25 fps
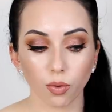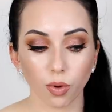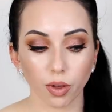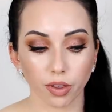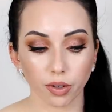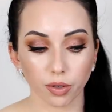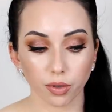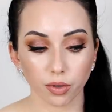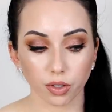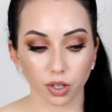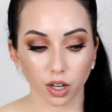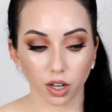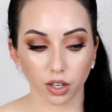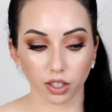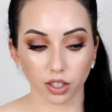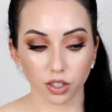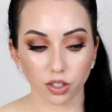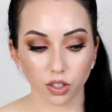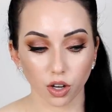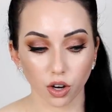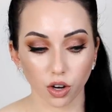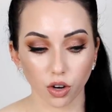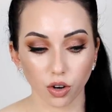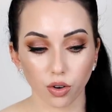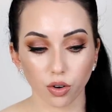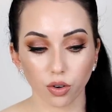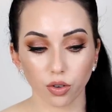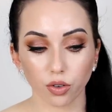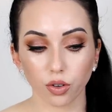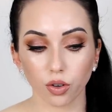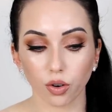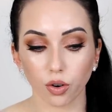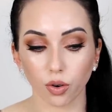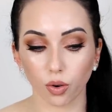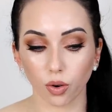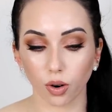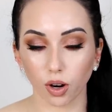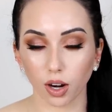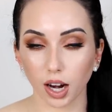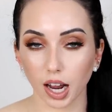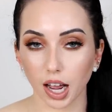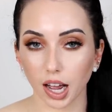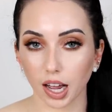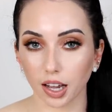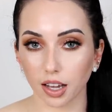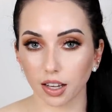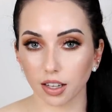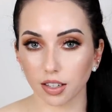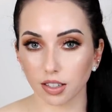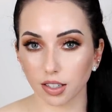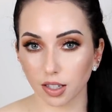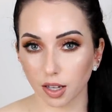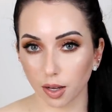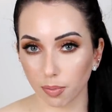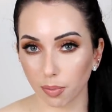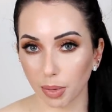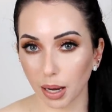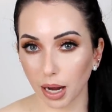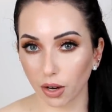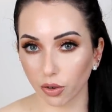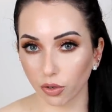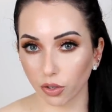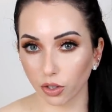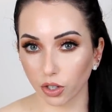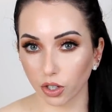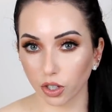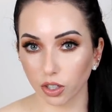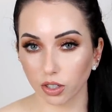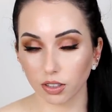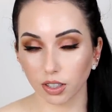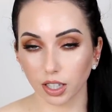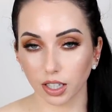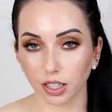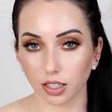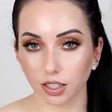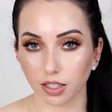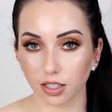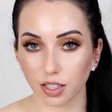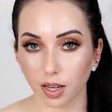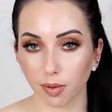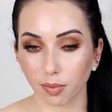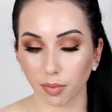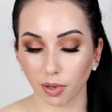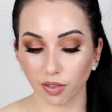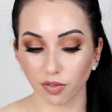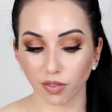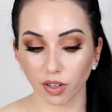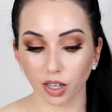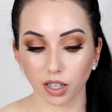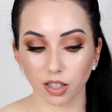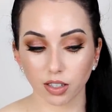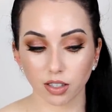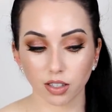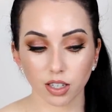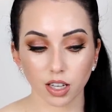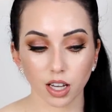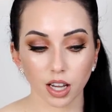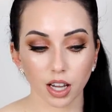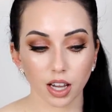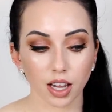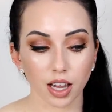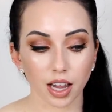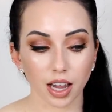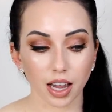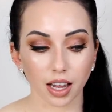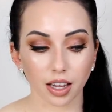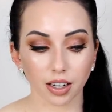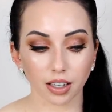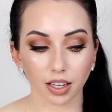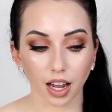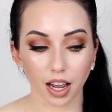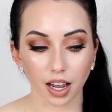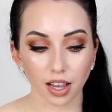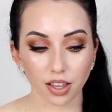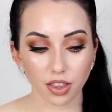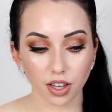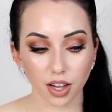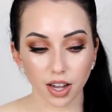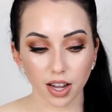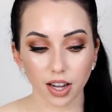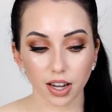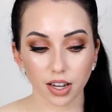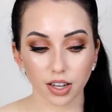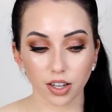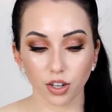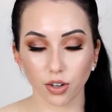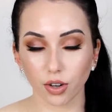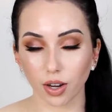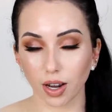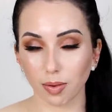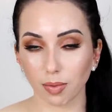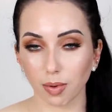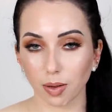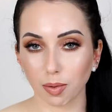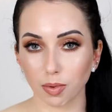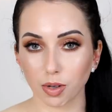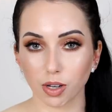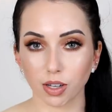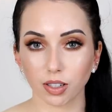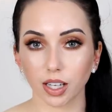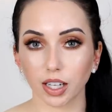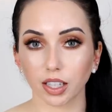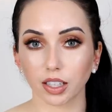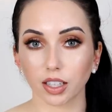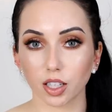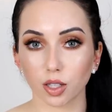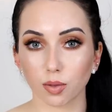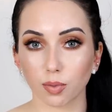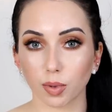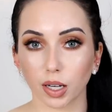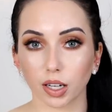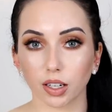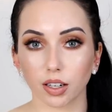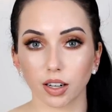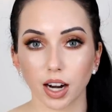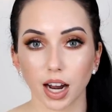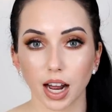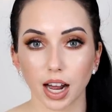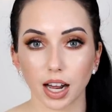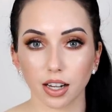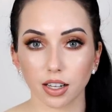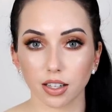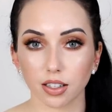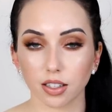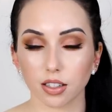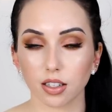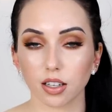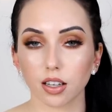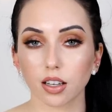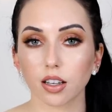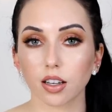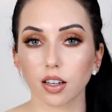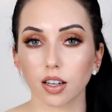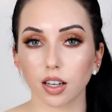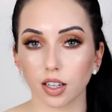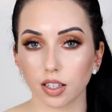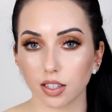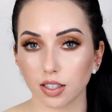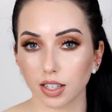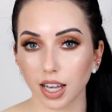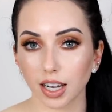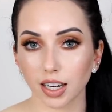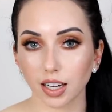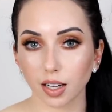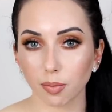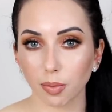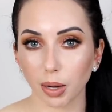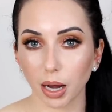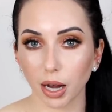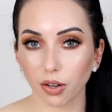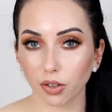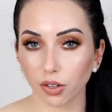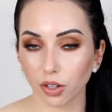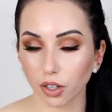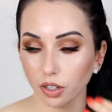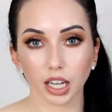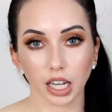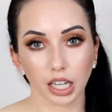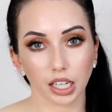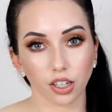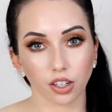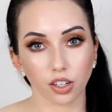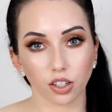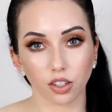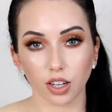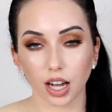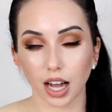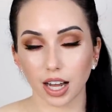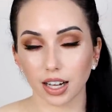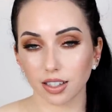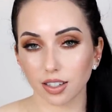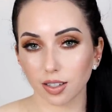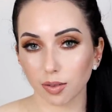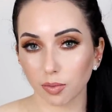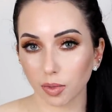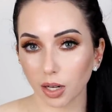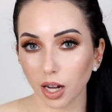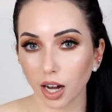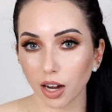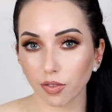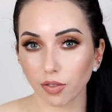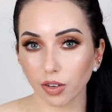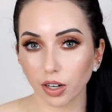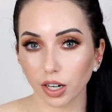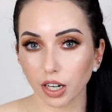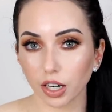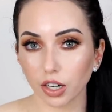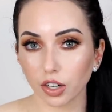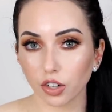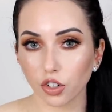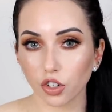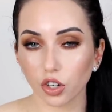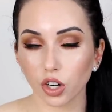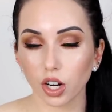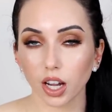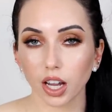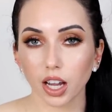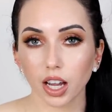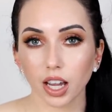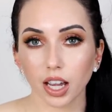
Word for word: whether it was on its own or as a powder, like to set my face. And I thought, okay, maybe I'll like this better as a setting powder and it'll add some coverage.